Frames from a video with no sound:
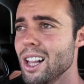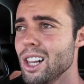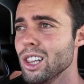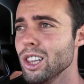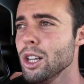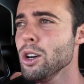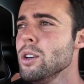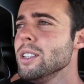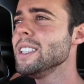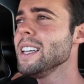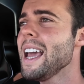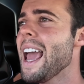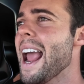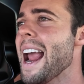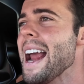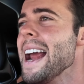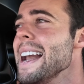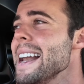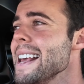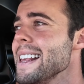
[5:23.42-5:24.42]
Losing
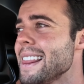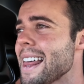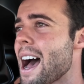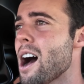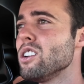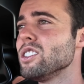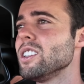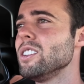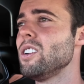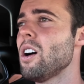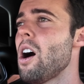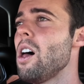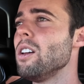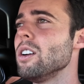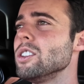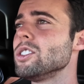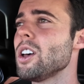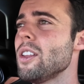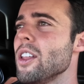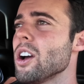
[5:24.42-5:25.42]

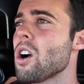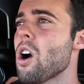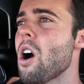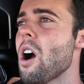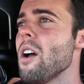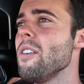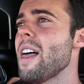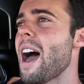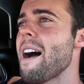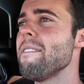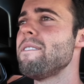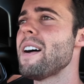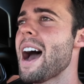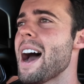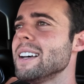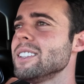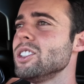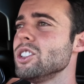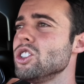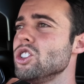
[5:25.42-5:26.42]
$80,000 on the car that
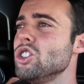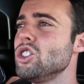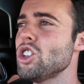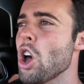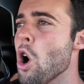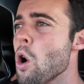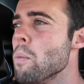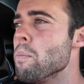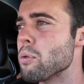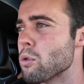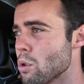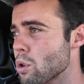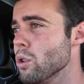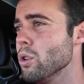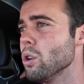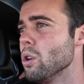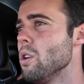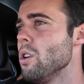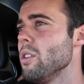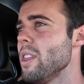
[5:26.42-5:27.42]
fast is so
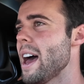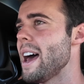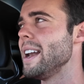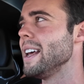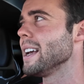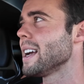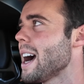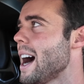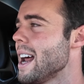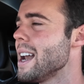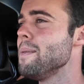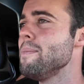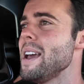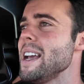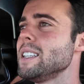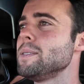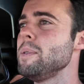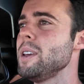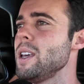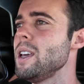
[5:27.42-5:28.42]
brutal that it kind of
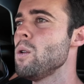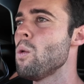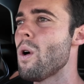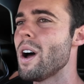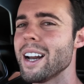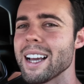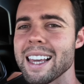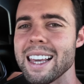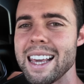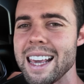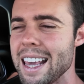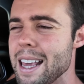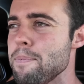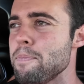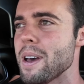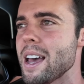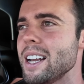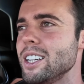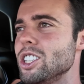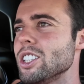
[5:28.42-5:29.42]
makes me want to
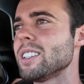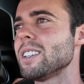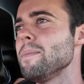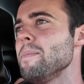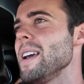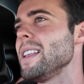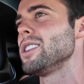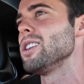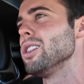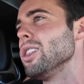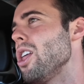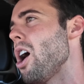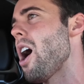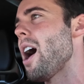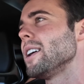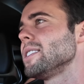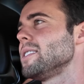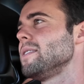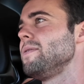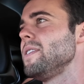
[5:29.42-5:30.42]
keep it just to make the
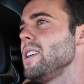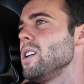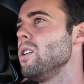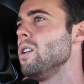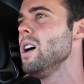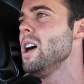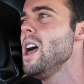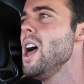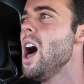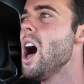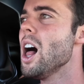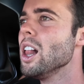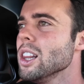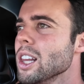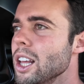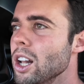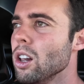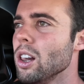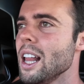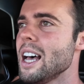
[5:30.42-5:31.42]
loss feel a
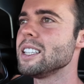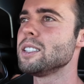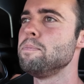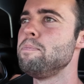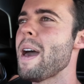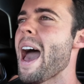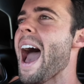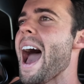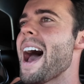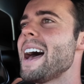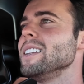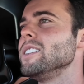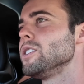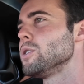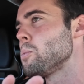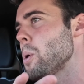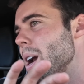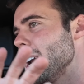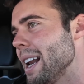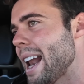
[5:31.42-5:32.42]
little less bad,
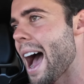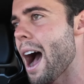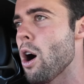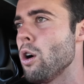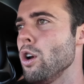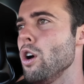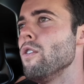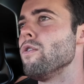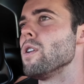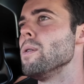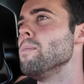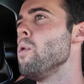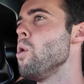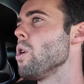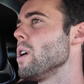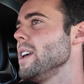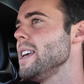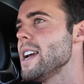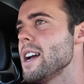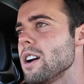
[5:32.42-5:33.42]
spread it out over
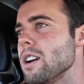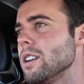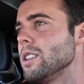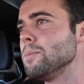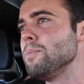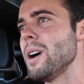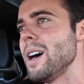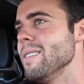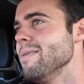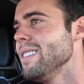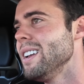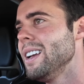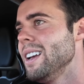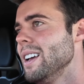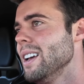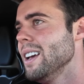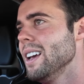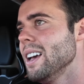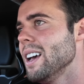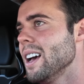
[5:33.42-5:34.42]
more years. But
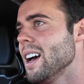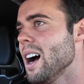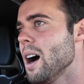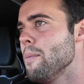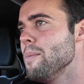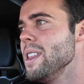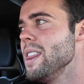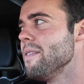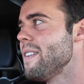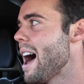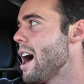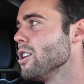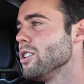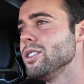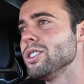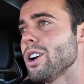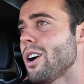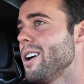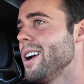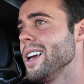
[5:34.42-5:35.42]
I mean, the value
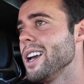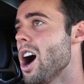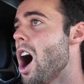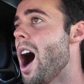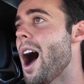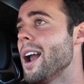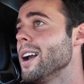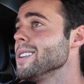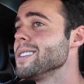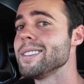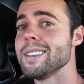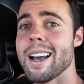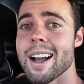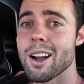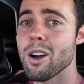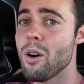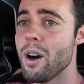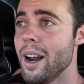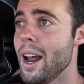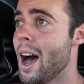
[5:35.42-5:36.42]
is already gone. It's not going